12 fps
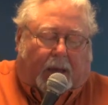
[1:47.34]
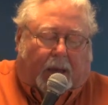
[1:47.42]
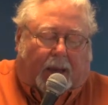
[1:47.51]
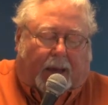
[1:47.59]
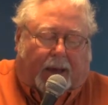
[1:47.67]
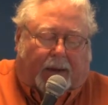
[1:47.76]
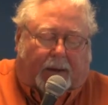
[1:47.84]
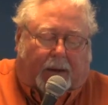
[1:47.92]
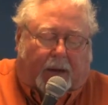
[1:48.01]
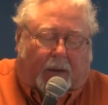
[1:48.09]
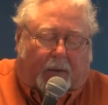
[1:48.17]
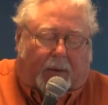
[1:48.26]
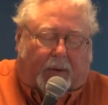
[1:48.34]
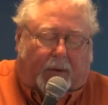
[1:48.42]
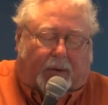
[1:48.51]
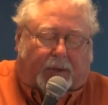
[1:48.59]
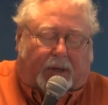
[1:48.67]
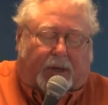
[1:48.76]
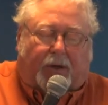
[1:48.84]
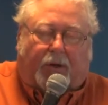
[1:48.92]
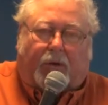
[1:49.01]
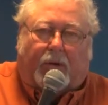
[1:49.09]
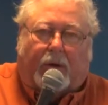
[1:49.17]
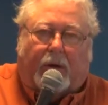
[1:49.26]
and we will send
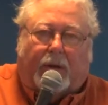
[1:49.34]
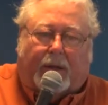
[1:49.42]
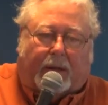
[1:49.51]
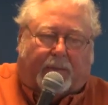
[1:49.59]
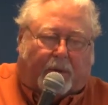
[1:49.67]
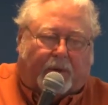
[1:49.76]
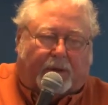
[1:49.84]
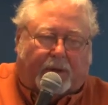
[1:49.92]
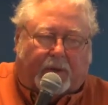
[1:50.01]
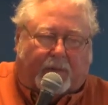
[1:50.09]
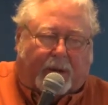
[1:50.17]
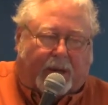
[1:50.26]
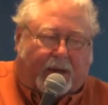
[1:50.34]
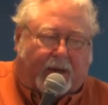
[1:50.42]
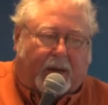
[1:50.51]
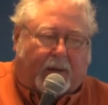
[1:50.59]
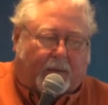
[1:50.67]
you that postage paid